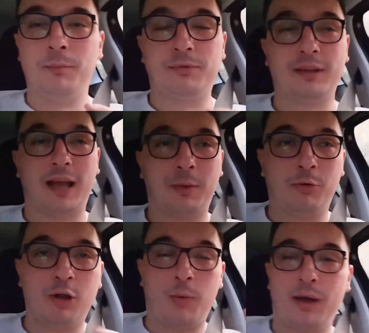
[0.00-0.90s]
So yeah,
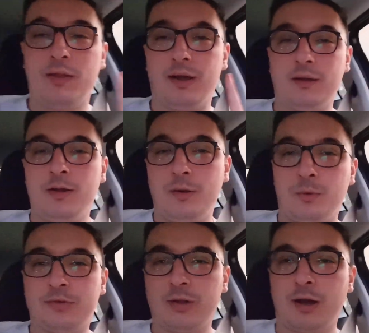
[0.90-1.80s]
we're on our way there.
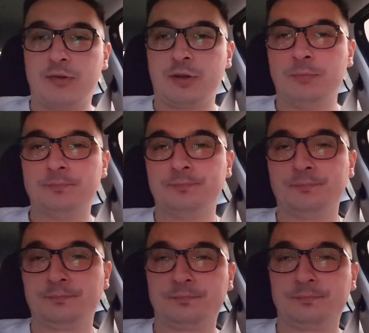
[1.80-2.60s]
We'll see you guys soon.